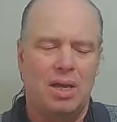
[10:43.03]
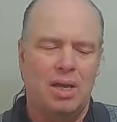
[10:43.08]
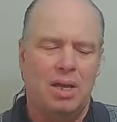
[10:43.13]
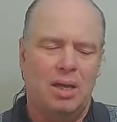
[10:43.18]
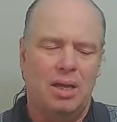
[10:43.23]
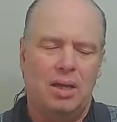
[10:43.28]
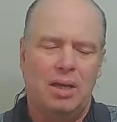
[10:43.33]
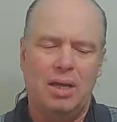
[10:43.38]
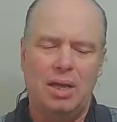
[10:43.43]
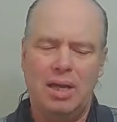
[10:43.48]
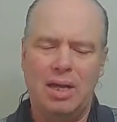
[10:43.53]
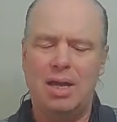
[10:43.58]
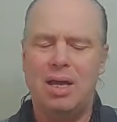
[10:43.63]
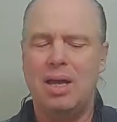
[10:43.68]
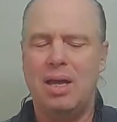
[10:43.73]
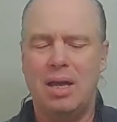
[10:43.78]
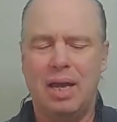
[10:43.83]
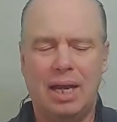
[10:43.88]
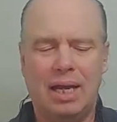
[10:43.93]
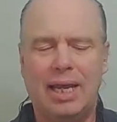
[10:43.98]

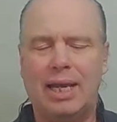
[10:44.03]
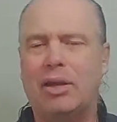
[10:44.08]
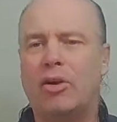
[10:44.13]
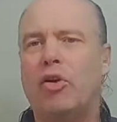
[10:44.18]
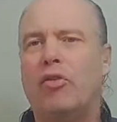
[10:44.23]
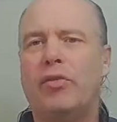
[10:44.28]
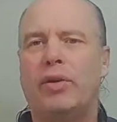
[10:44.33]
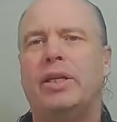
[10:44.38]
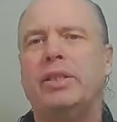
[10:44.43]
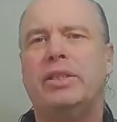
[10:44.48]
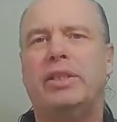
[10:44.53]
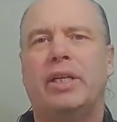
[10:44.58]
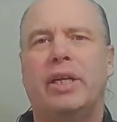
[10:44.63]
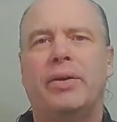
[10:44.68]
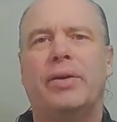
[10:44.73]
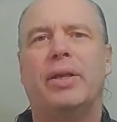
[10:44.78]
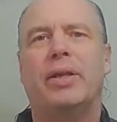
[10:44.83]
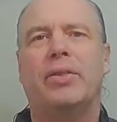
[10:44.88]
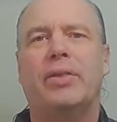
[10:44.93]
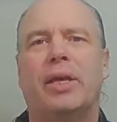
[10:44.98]
I like
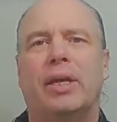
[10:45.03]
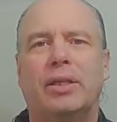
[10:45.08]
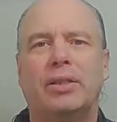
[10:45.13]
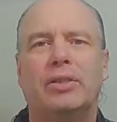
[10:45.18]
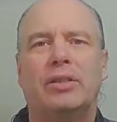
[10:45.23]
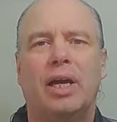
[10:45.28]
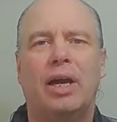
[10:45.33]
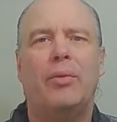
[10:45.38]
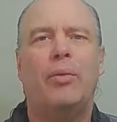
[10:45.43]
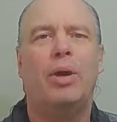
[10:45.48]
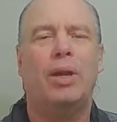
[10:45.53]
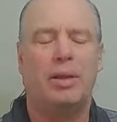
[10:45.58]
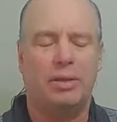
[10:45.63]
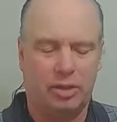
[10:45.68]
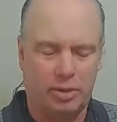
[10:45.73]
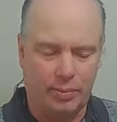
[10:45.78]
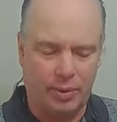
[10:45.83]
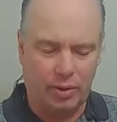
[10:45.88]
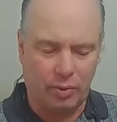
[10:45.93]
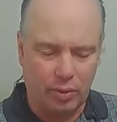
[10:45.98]
over-engineering things. I want it to
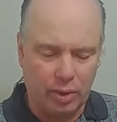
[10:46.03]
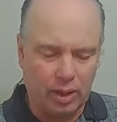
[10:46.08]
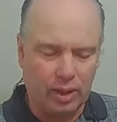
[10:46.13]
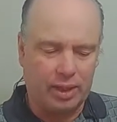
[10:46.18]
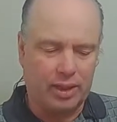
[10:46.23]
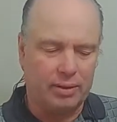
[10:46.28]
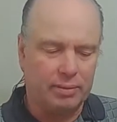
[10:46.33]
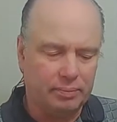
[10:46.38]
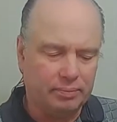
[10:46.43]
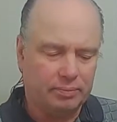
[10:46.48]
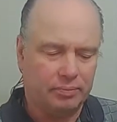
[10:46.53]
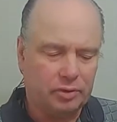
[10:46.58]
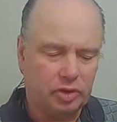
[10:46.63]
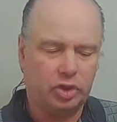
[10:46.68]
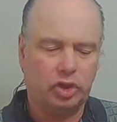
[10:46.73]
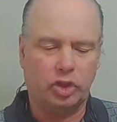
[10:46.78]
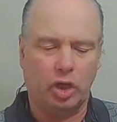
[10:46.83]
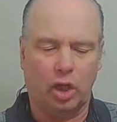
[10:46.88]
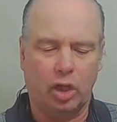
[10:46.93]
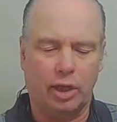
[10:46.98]
be really
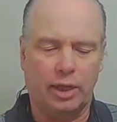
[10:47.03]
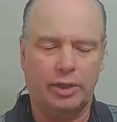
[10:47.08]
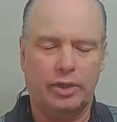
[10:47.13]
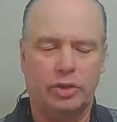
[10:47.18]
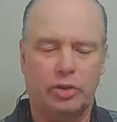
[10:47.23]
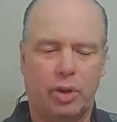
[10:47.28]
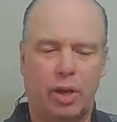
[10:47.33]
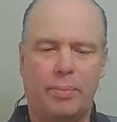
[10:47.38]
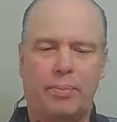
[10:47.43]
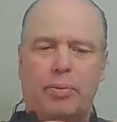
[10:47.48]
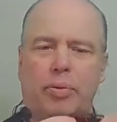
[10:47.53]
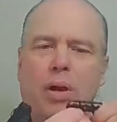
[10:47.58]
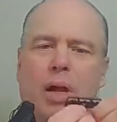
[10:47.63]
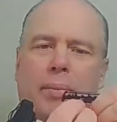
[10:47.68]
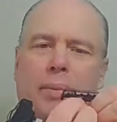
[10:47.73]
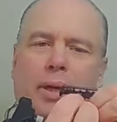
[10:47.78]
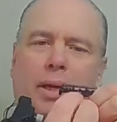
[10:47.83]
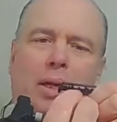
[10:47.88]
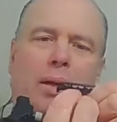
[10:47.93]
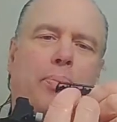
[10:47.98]
solid. So I'm probably
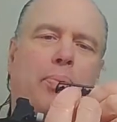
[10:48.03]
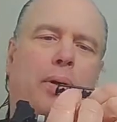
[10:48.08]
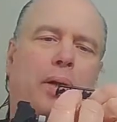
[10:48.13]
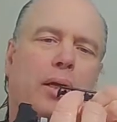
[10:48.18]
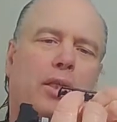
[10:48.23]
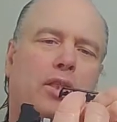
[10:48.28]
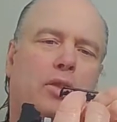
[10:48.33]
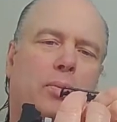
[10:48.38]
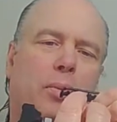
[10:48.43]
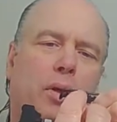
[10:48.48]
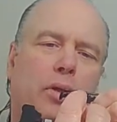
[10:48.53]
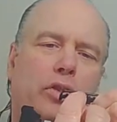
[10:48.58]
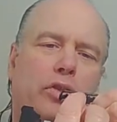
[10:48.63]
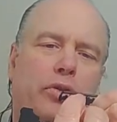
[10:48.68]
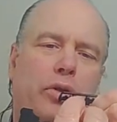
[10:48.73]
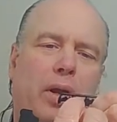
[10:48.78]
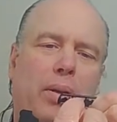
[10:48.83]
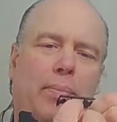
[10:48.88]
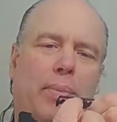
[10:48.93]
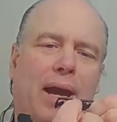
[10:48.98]
going to put a small
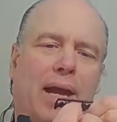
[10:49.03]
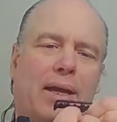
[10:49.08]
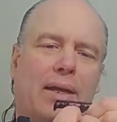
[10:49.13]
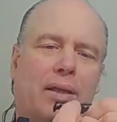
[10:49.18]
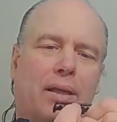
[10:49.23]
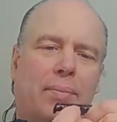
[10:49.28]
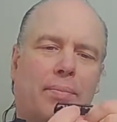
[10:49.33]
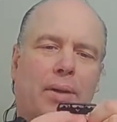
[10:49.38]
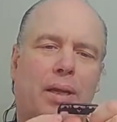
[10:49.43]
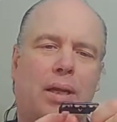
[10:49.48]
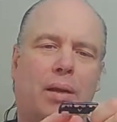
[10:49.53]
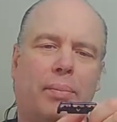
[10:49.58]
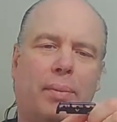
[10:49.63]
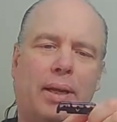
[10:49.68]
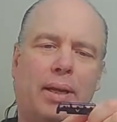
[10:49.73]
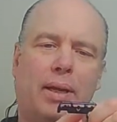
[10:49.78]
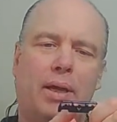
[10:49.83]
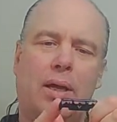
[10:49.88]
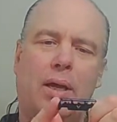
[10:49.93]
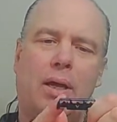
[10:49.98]
strut back in the middle, but
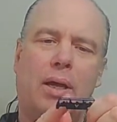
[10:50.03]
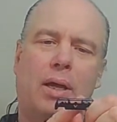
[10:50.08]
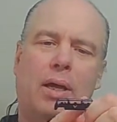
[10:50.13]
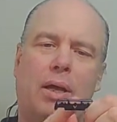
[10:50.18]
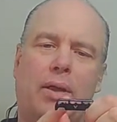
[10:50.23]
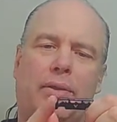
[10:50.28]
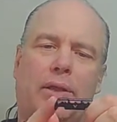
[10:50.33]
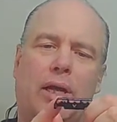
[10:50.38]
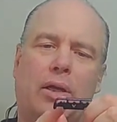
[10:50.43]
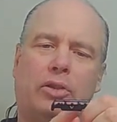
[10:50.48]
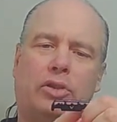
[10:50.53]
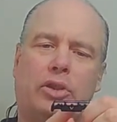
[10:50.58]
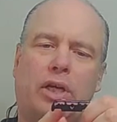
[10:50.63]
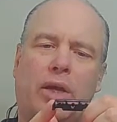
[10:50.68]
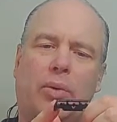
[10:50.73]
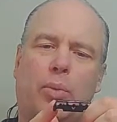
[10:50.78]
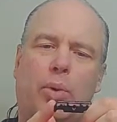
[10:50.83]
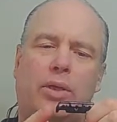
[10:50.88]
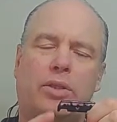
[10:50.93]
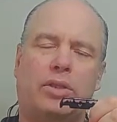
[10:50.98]
the outside
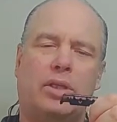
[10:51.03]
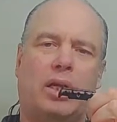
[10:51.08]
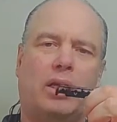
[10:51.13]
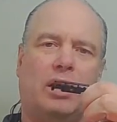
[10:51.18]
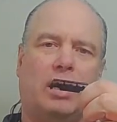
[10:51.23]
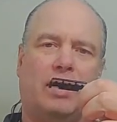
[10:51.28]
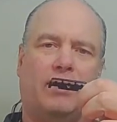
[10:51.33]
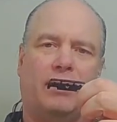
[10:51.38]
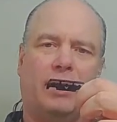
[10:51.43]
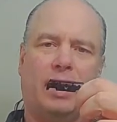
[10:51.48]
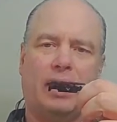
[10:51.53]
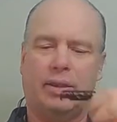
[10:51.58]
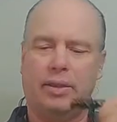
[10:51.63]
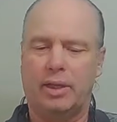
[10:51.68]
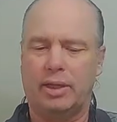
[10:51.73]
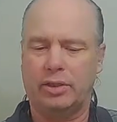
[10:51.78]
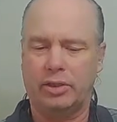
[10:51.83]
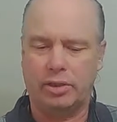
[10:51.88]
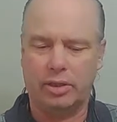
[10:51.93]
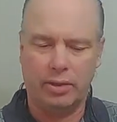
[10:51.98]
ones I'll leave like
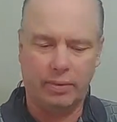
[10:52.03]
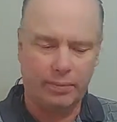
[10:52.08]
this.